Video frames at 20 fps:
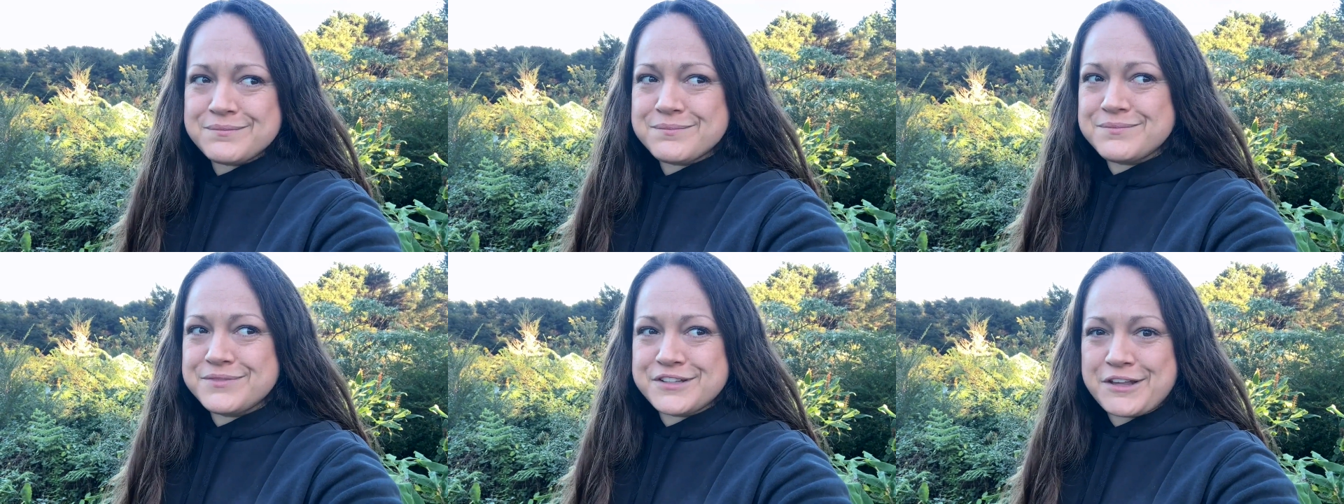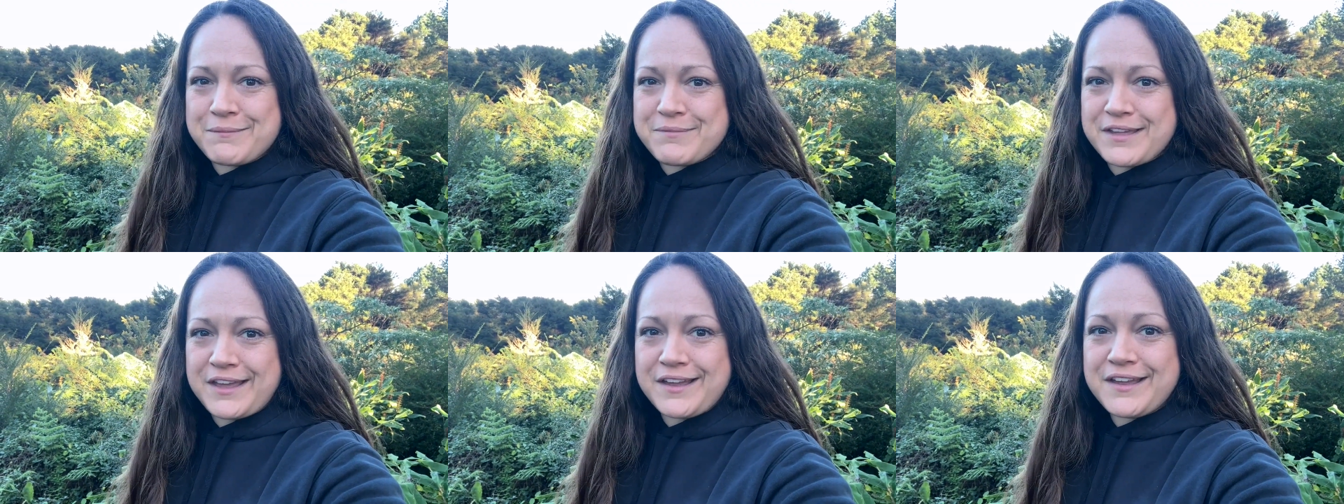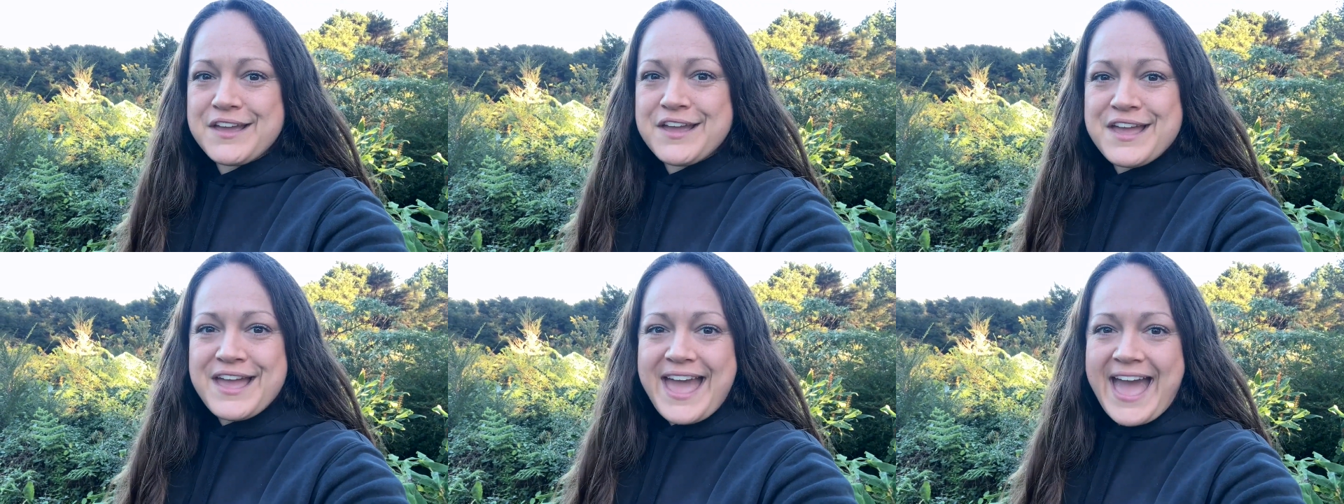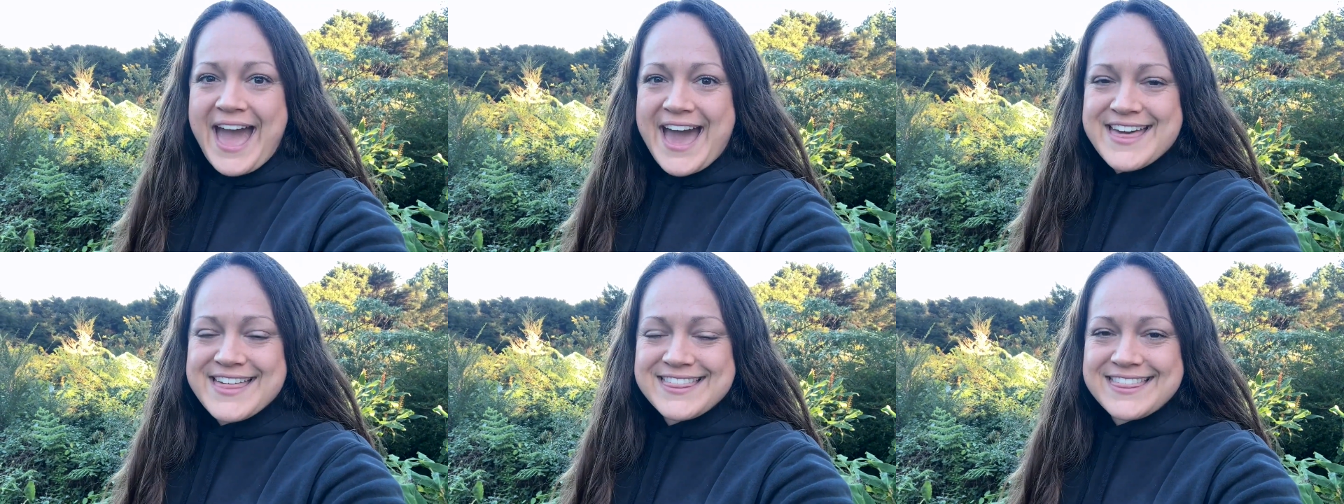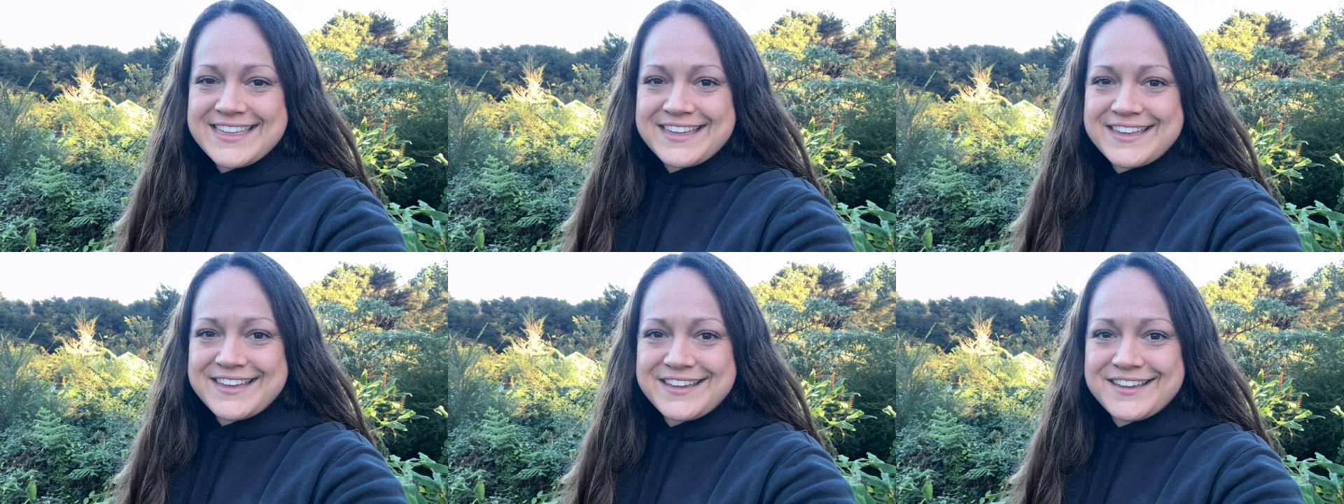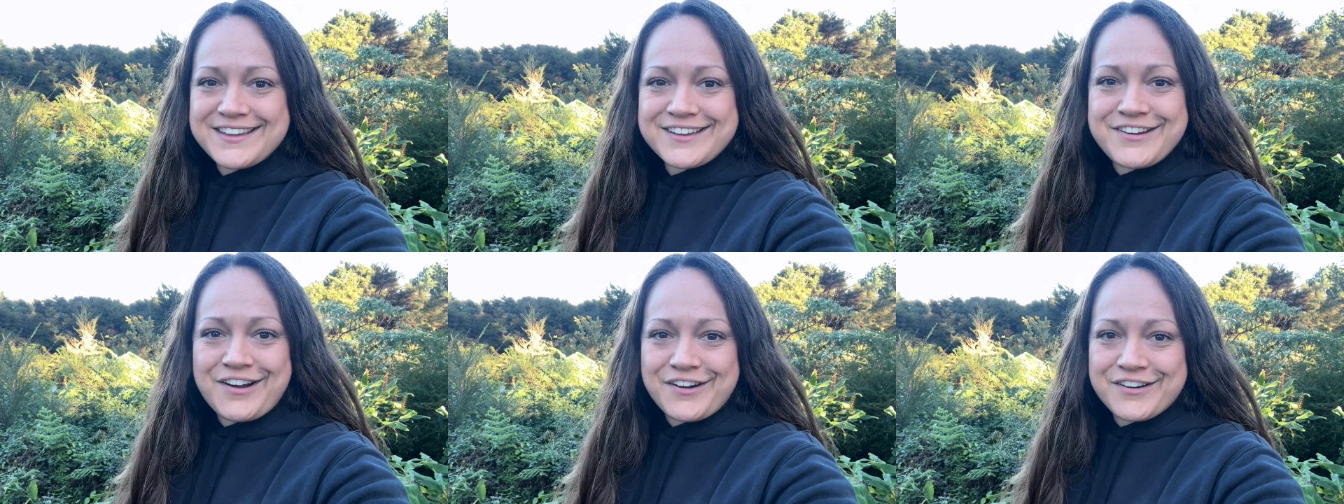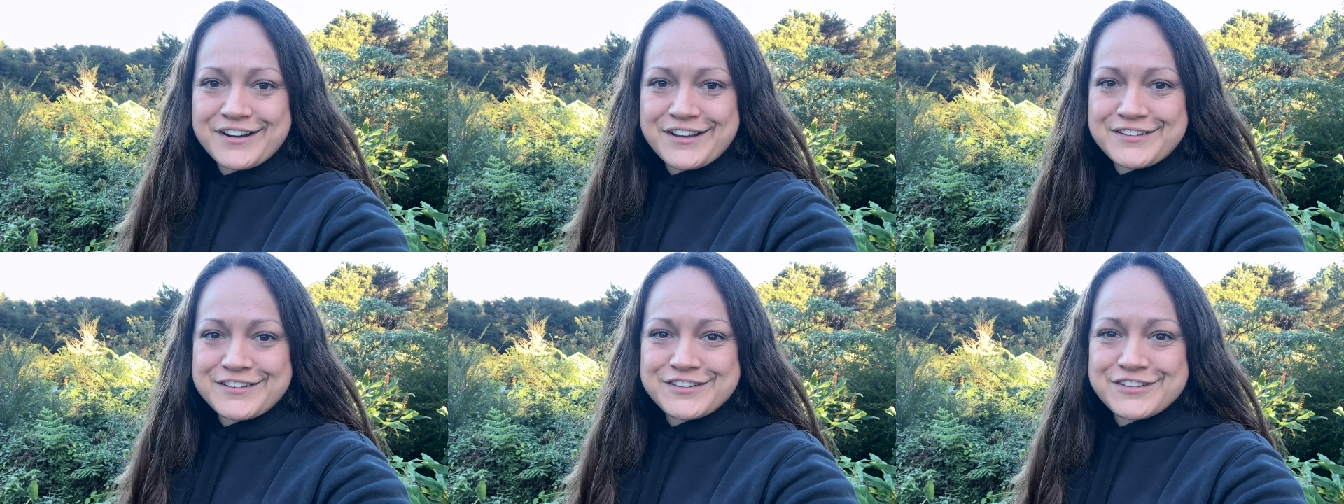something at the
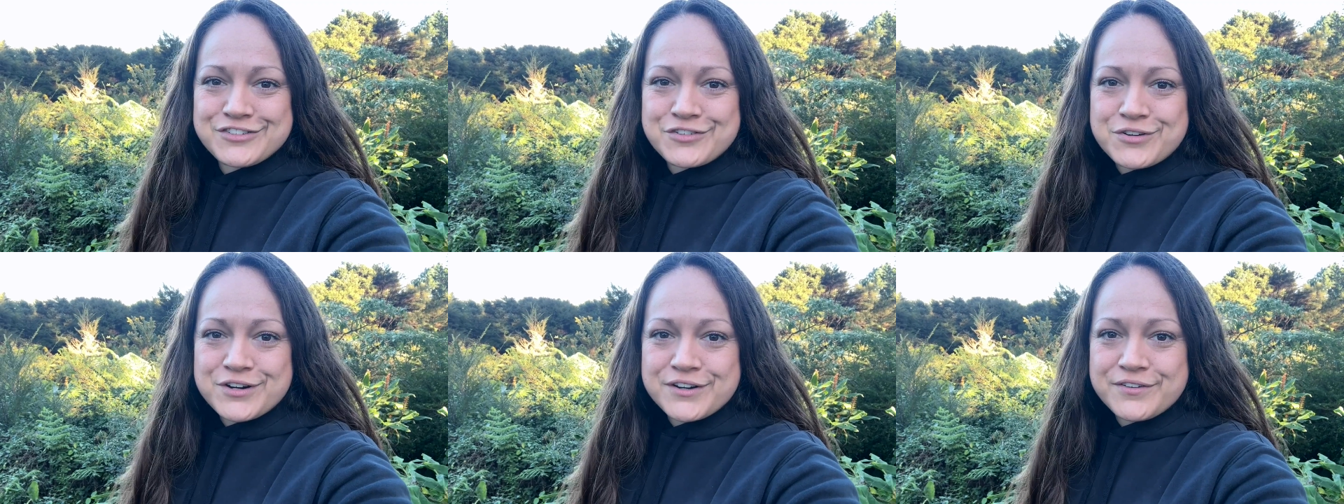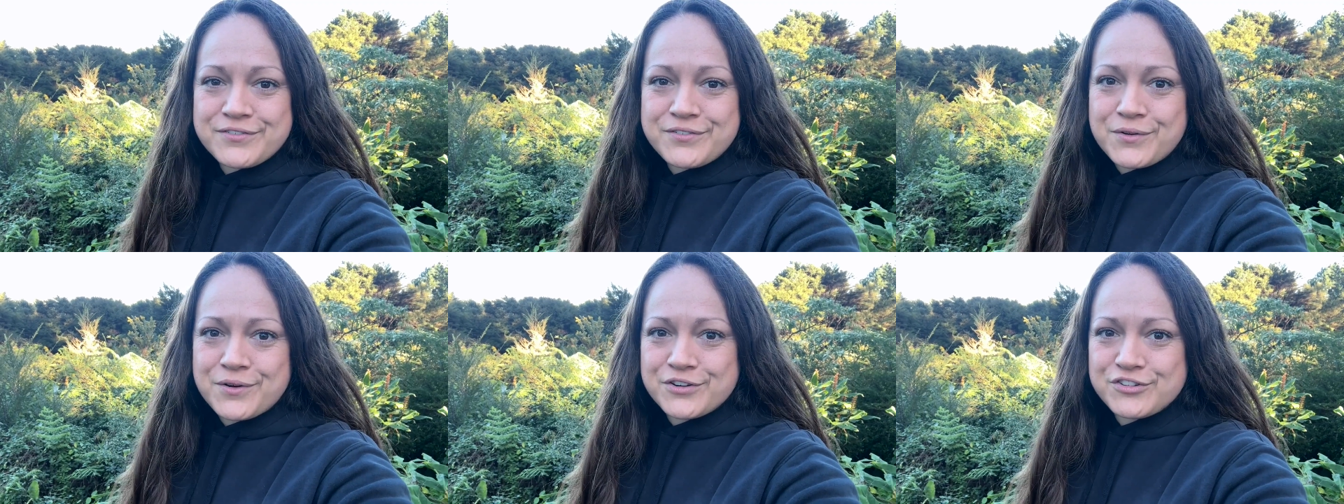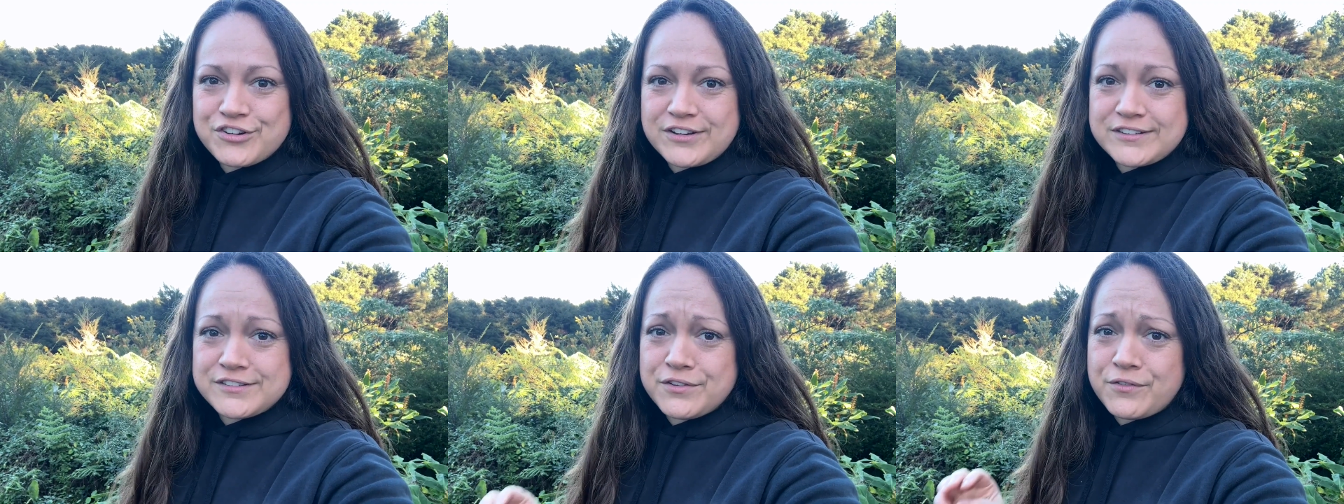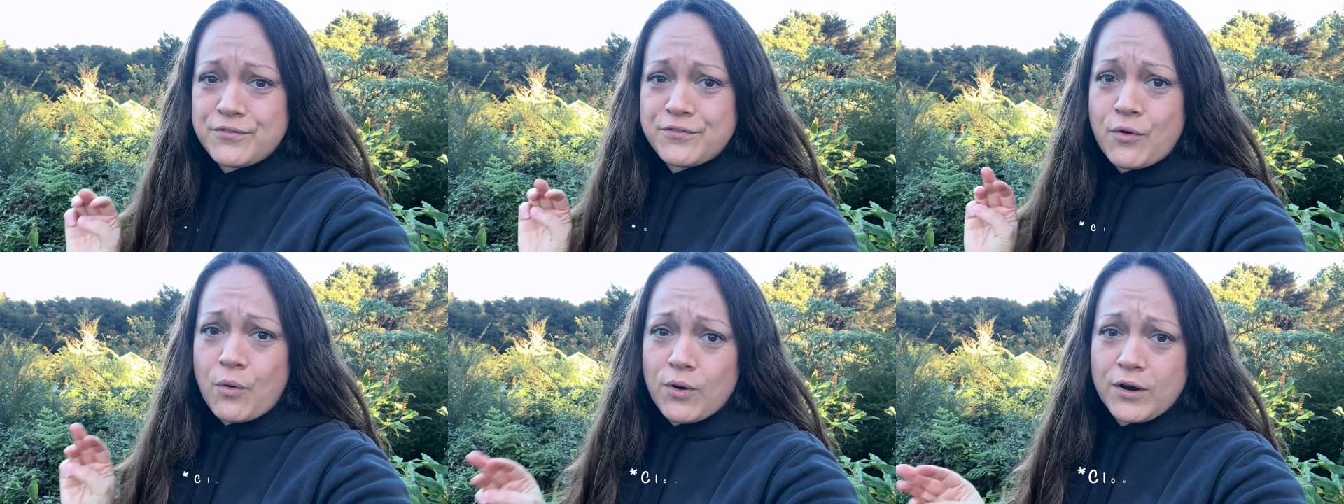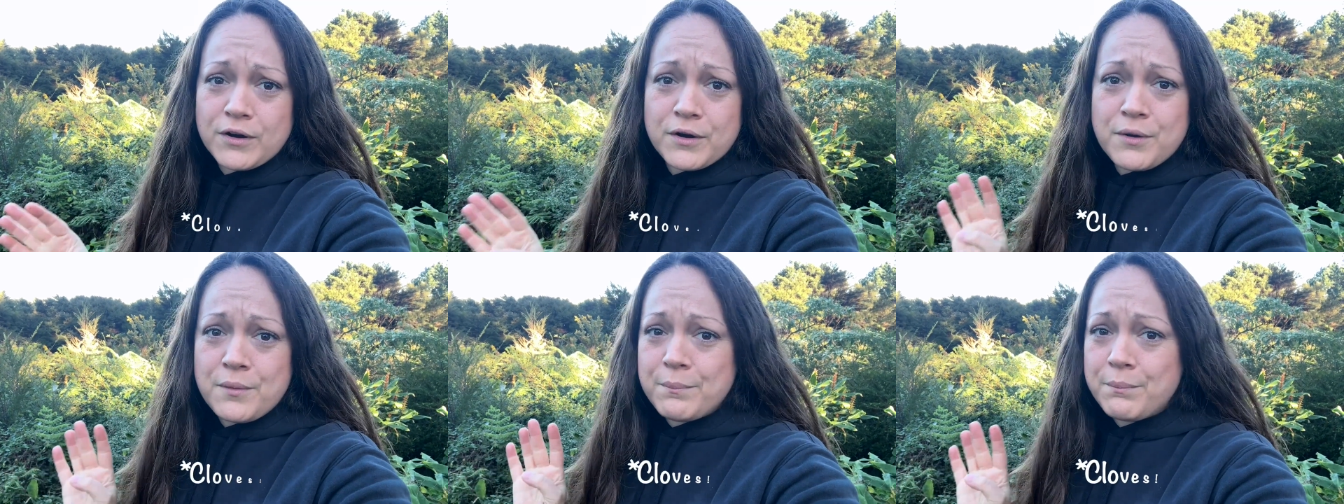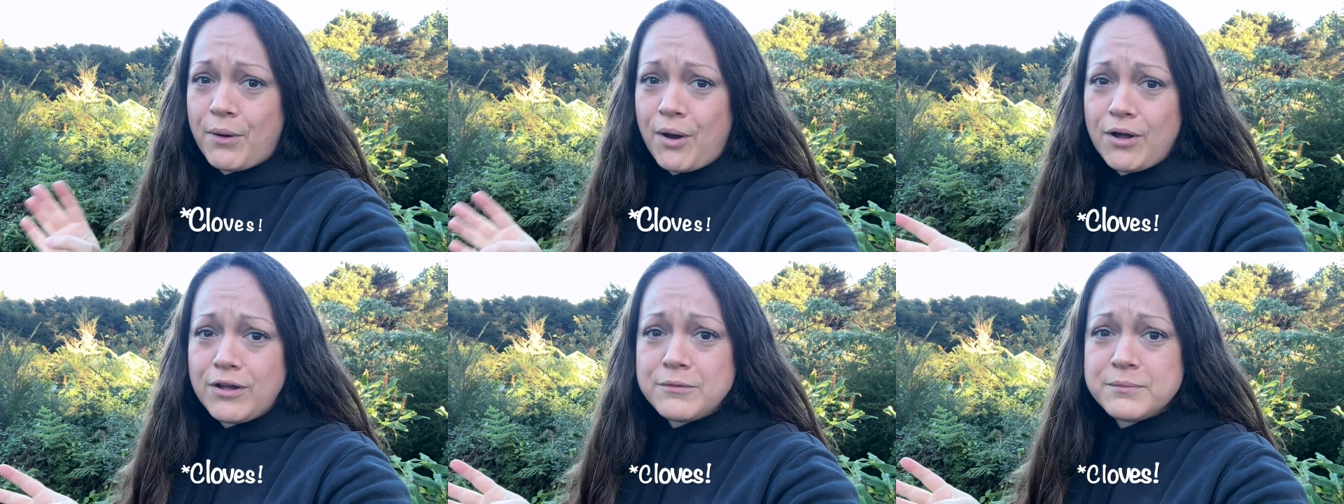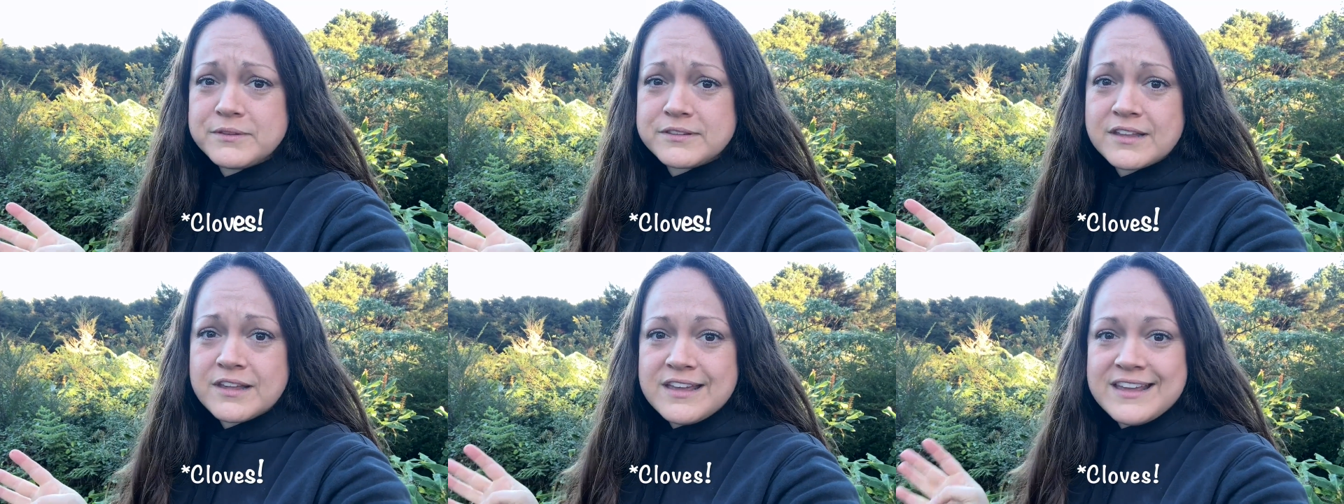garden store for just 4
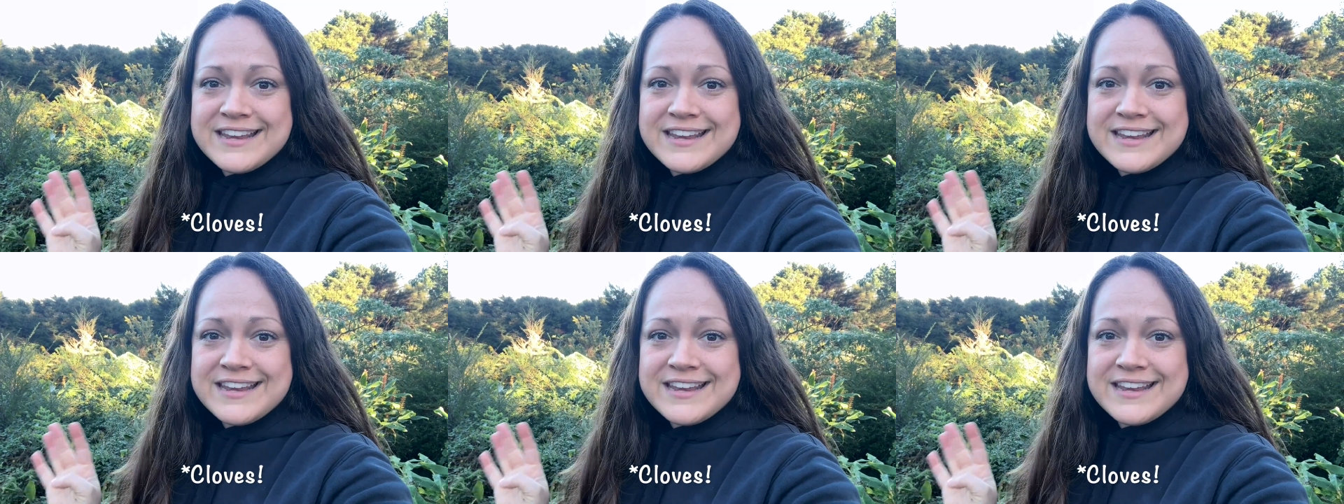bulbs.